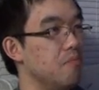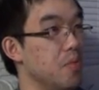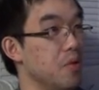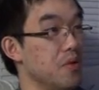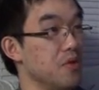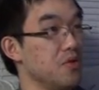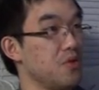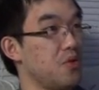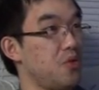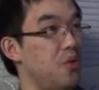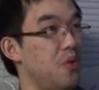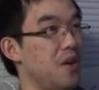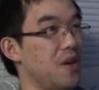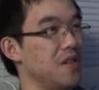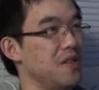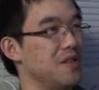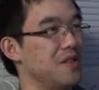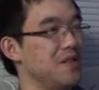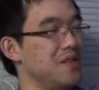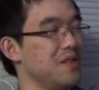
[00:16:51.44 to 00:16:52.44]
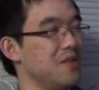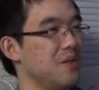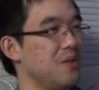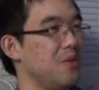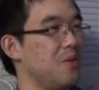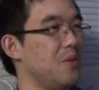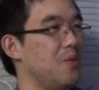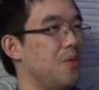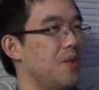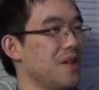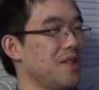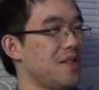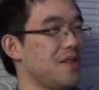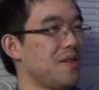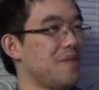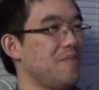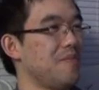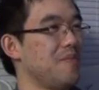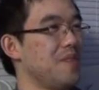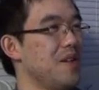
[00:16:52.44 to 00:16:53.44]
Buddha's Christ. What?
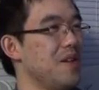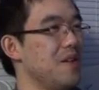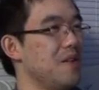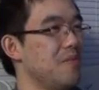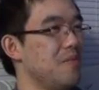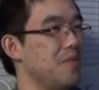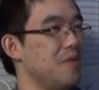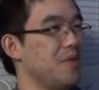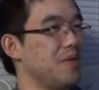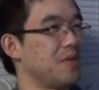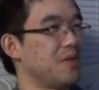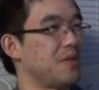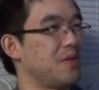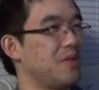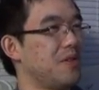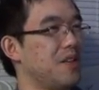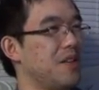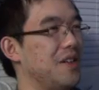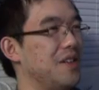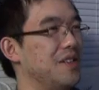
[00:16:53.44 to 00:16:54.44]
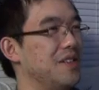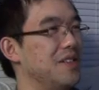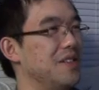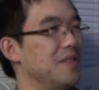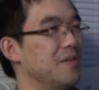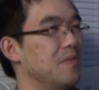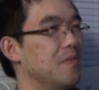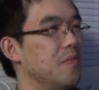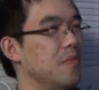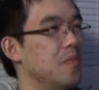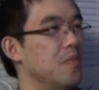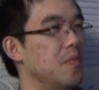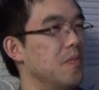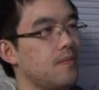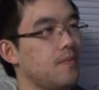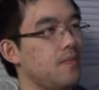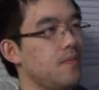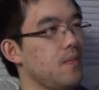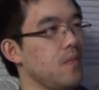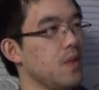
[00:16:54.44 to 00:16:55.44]
Buddha's Christ?
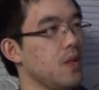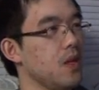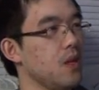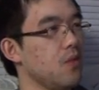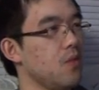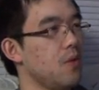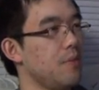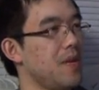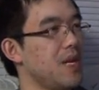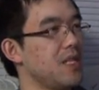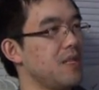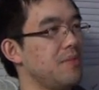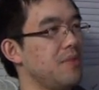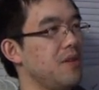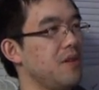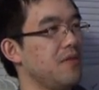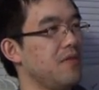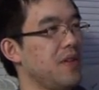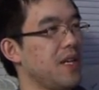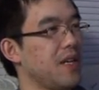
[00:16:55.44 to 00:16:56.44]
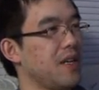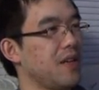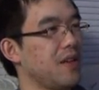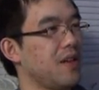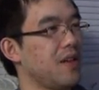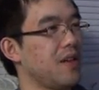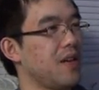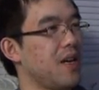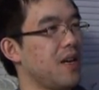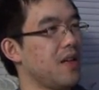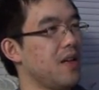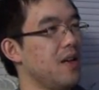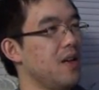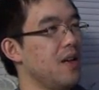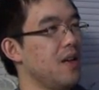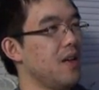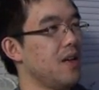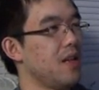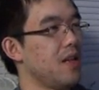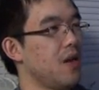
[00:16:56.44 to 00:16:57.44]
Hmm, reminds me of like uh, that
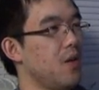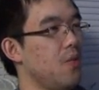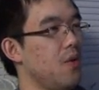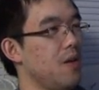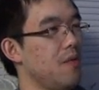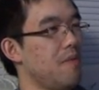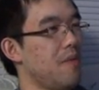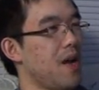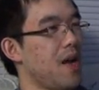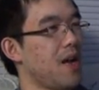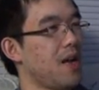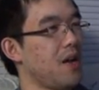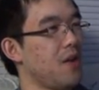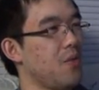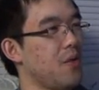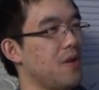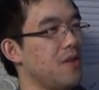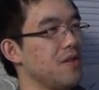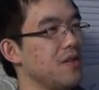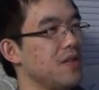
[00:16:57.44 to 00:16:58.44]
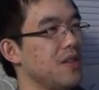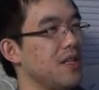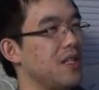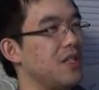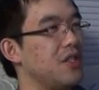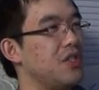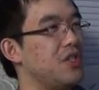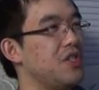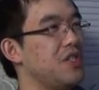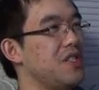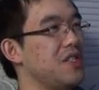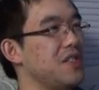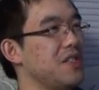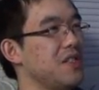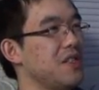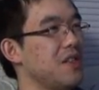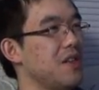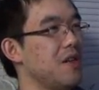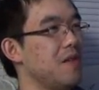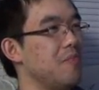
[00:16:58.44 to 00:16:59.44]
that one manga where it's like
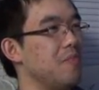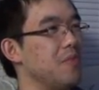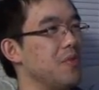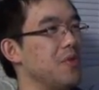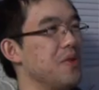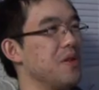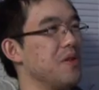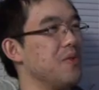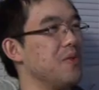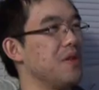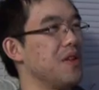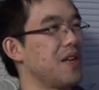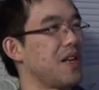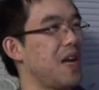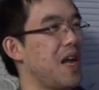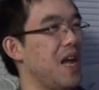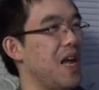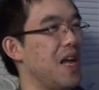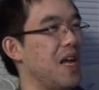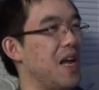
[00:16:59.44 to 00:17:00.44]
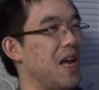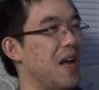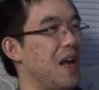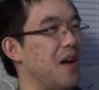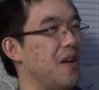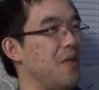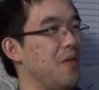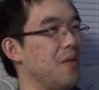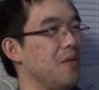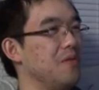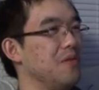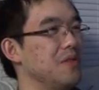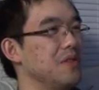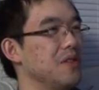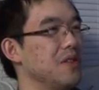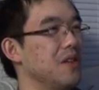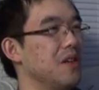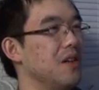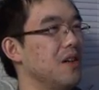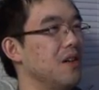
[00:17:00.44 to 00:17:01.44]
Jesus and uh, Buddha were like hanging out. It
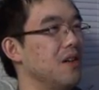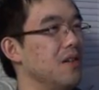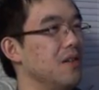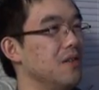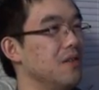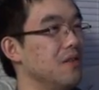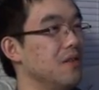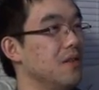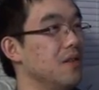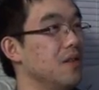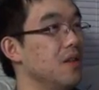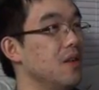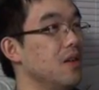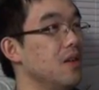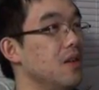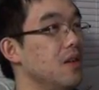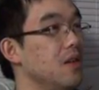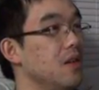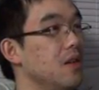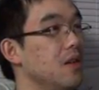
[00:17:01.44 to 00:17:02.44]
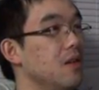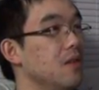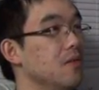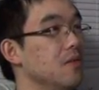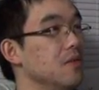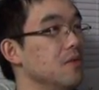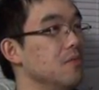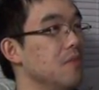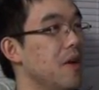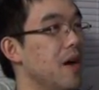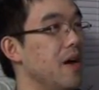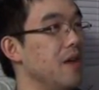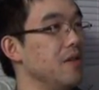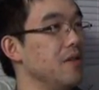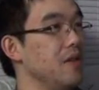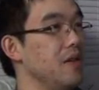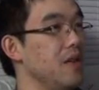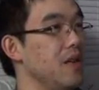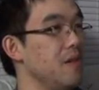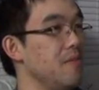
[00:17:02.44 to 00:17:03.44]
was uh, it was
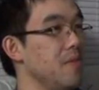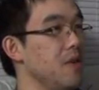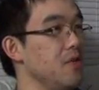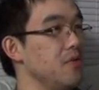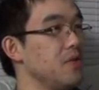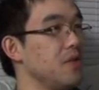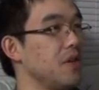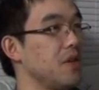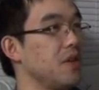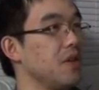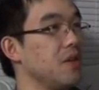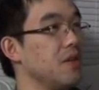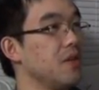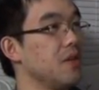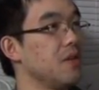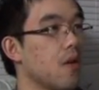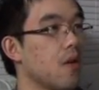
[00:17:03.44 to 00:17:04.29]
mildly amusing.